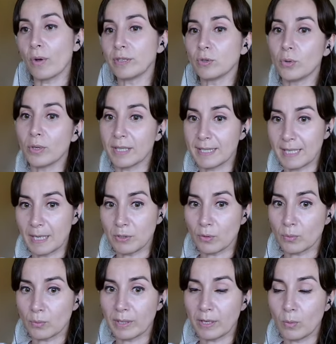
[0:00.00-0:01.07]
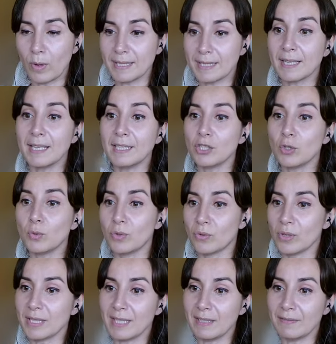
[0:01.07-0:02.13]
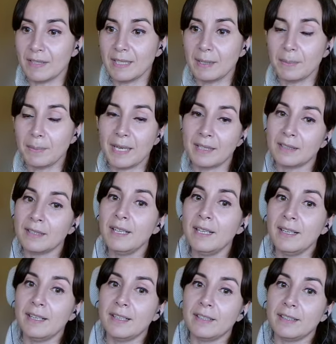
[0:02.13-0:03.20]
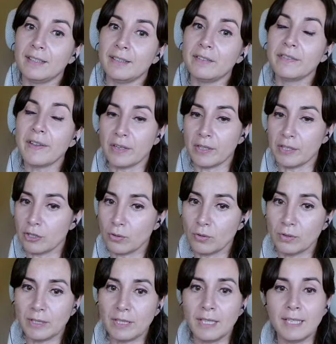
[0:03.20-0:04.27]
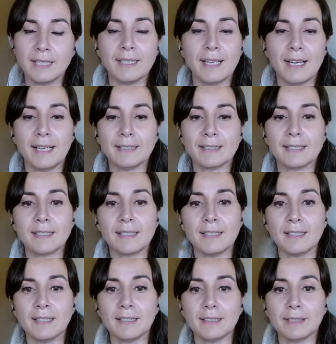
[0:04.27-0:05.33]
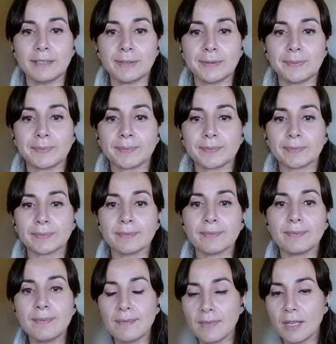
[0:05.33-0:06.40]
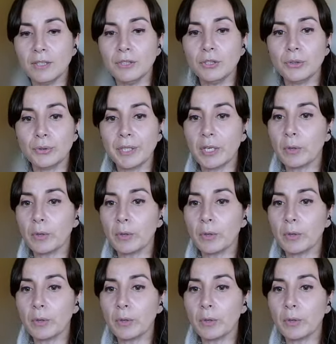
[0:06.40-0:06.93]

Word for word: going to accept your request and you will receive an email uh, very soon that um, your